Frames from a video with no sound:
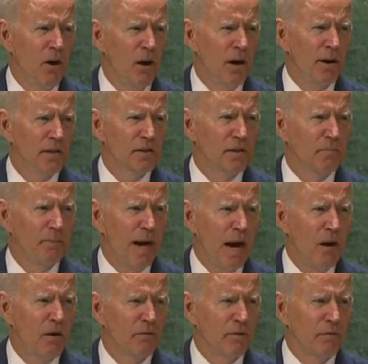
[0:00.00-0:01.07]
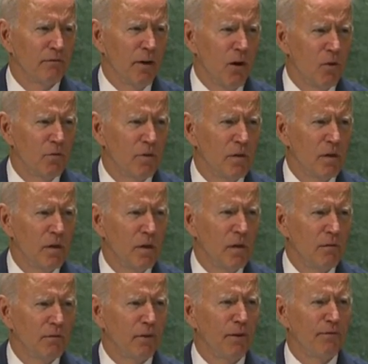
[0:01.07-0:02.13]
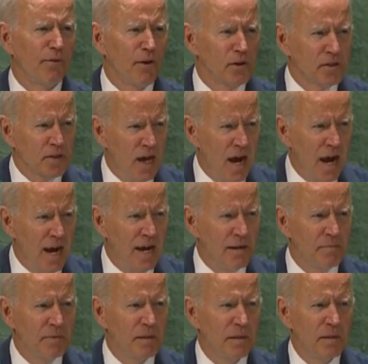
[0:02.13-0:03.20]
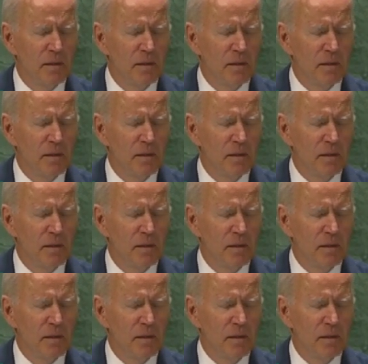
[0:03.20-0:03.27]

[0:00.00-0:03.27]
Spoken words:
harnessed the power of their vote for the first time,